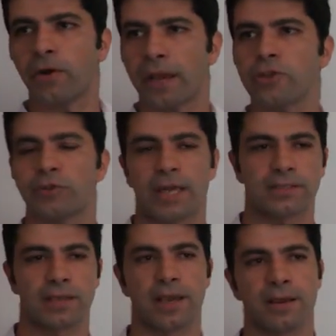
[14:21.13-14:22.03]
Okay, so
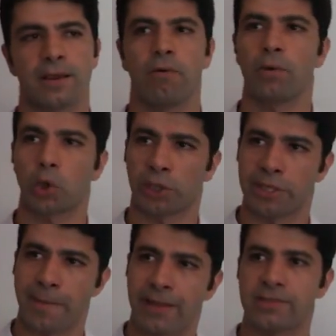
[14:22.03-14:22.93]
that's what we call a
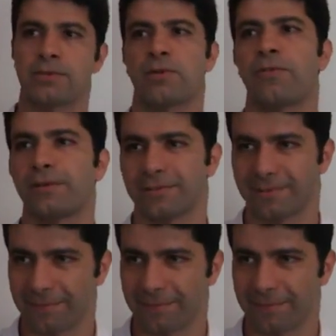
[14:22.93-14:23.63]
demand zero fault.